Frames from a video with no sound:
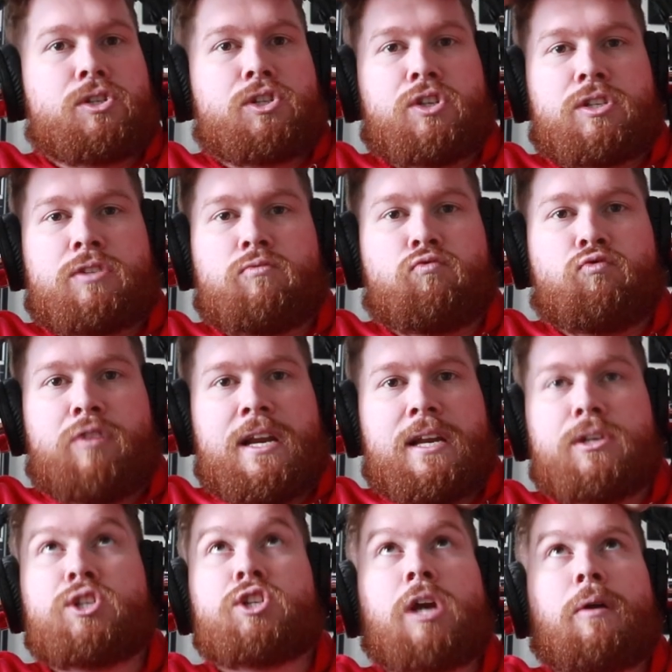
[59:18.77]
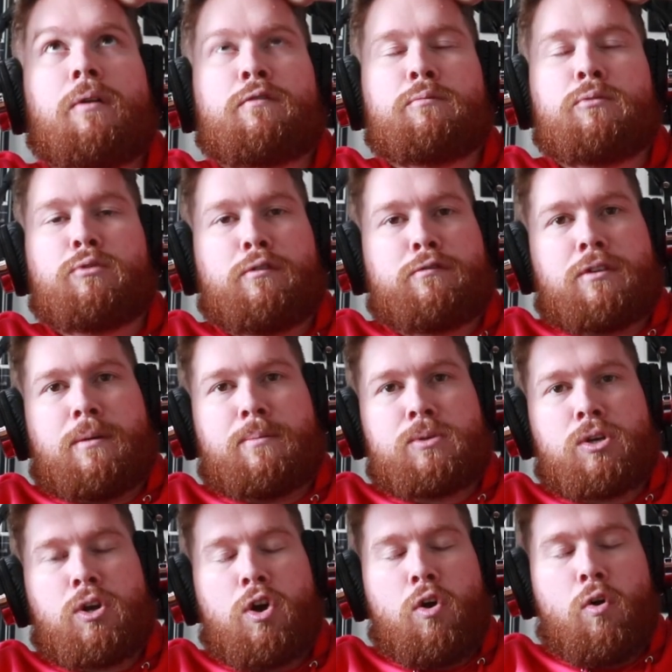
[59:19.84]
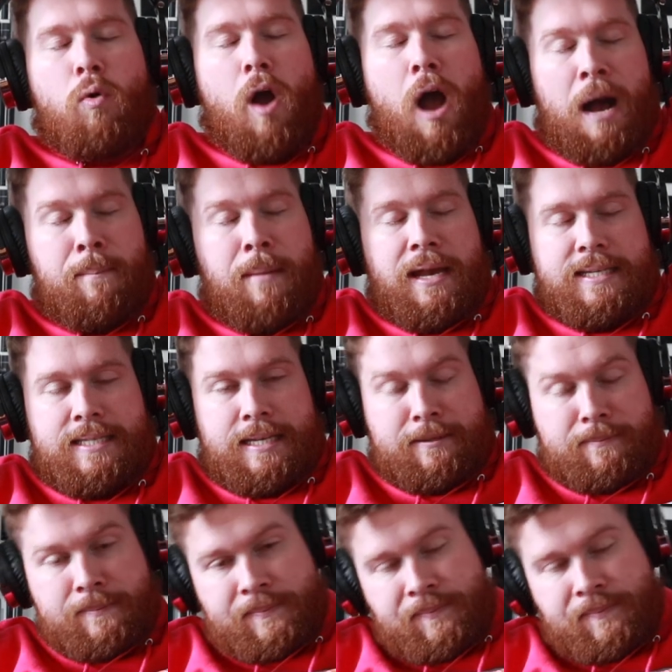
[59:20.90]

Just really shouted from the rooftops. Amazing.